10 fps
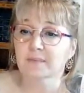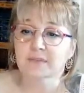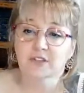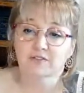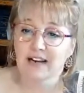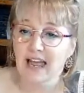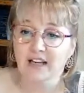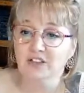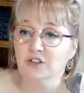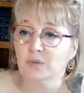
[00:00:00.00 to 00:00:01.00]
To
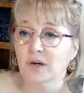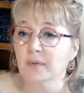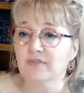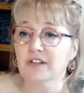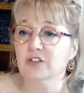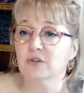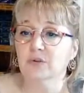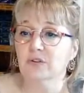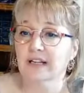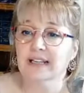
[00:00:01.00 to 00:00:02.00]
relax, to work with ritual
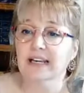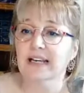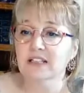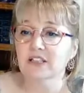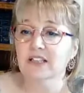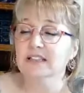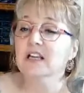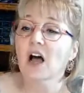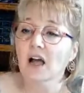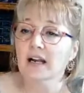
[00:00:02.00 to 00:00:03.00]
or anything, it's
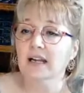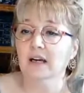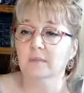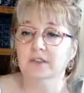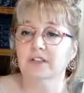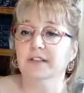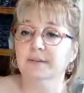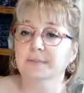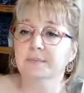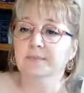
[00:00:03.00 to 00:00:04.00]
entirely up to
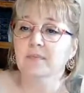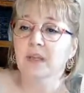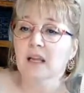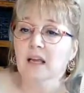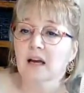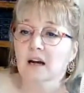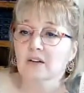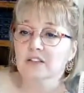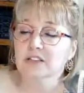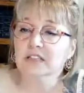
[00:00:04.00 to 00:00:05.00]
you. I'm
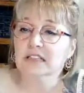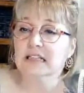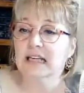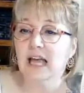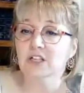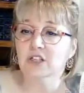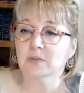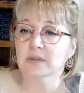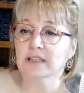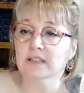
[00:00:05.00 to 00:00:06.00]
just going to catch up
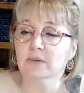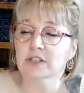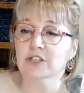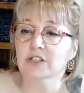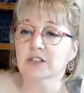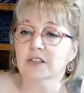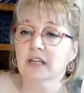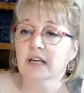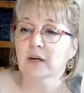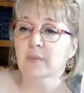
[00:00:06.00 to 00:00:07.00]
with these questions.
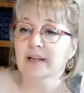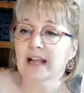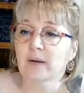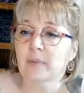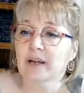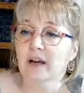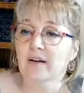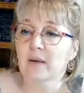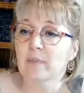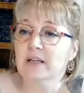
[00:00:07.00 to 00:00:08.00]
Penelope, are
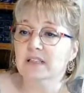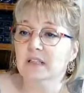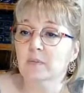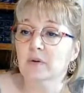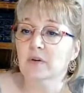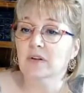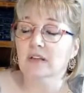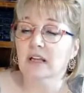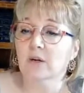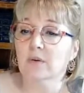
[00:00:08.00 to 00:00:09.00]
there bits in the book
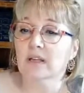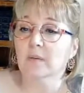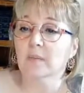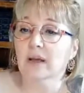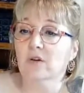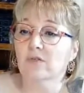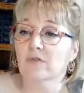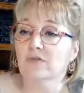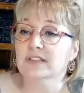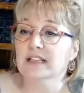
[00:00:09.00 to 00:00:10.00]
that you would think be helpful
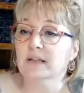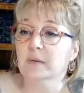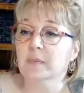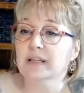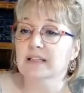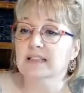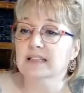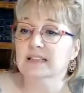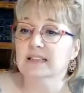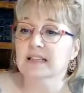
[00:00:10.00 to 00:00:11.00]
for dealing with
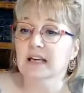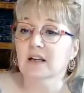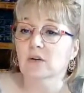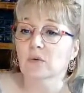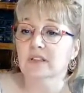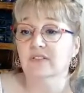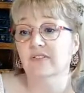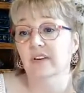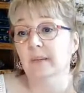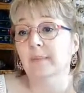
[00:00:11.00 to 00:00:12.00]
PTSD and all its
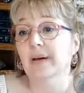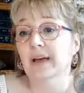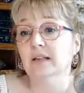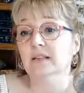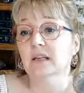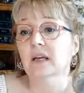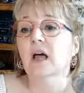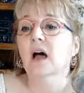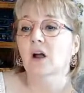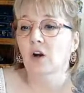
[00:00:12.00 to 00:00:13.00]
fun impacts?
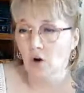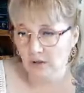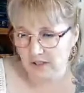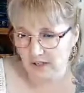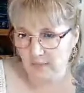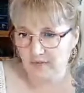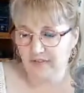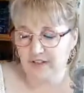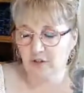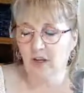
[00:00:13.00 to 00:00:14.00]
Alongside
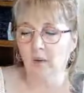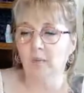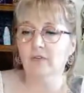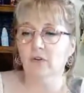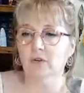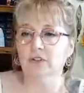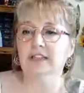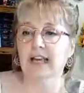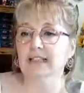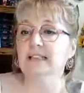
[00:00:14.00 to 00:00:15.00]
professional help, of course.
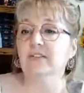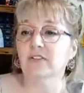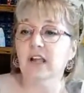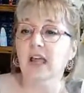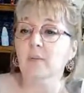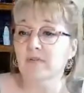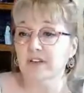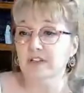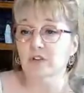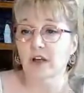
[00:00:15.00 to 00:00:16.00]
Yes, if you're getting
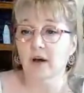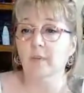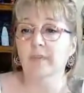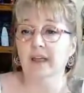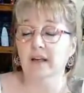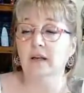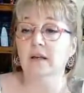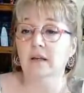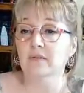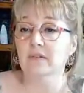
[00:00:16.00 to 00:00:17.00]
professional help, then
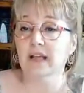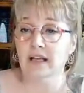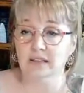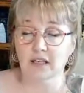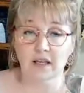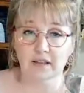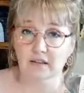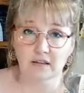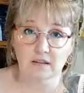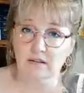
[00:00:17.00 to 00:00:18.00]
that's
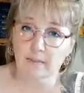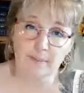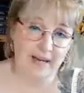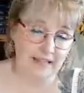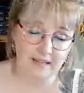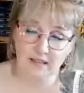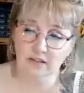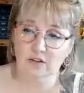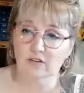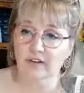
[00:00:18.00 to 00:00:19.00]
the
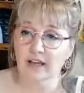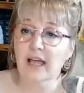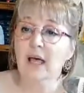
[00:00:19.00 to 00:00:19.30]
basis of it.